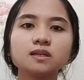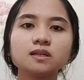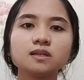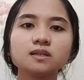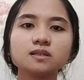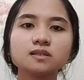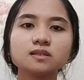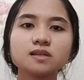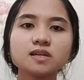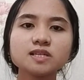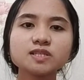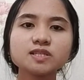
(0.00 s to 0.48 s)

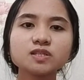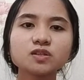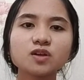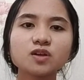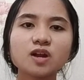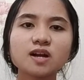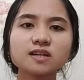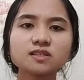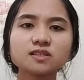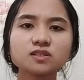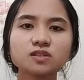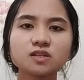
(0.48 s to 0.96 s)

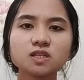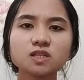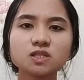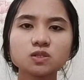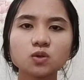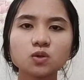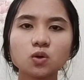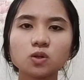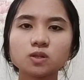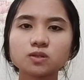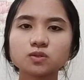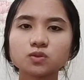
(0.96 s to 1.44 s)
Descartes
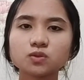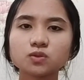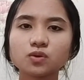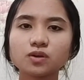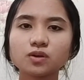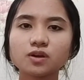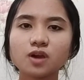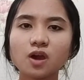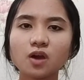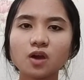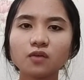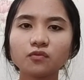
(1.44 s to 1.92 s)
also
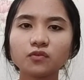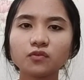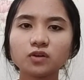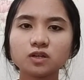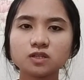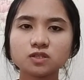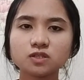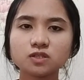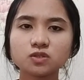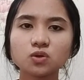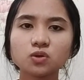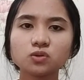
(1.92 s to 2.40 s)
gave a
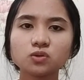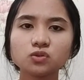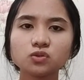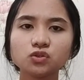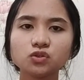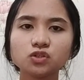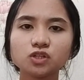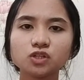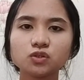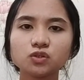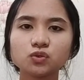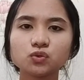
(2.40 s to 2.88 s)

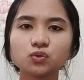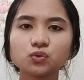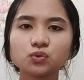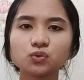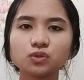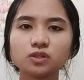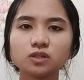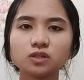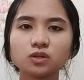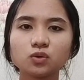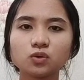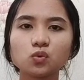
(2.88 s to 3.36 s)
solution to
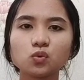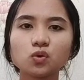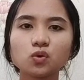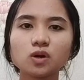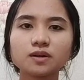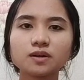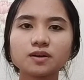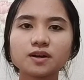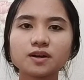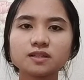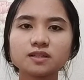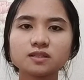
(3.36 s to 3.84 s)
the
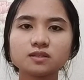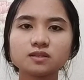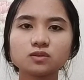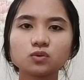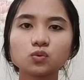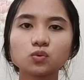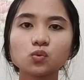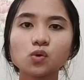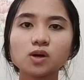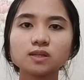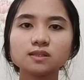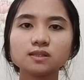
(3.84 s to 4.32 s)

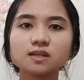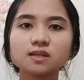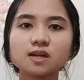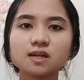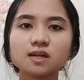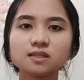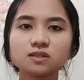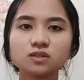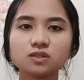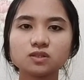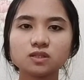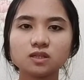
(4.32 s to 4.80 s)

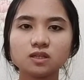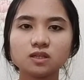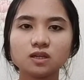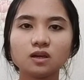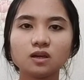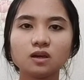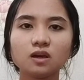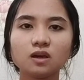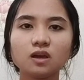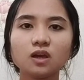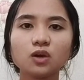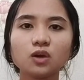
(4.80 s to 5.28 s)
quadratic
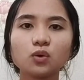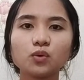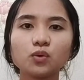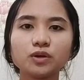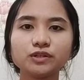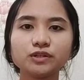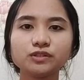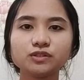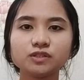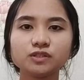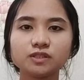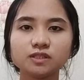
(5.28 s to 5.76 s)

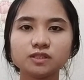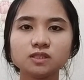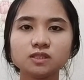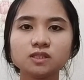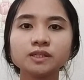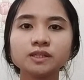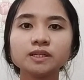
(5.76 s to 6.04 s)
equation.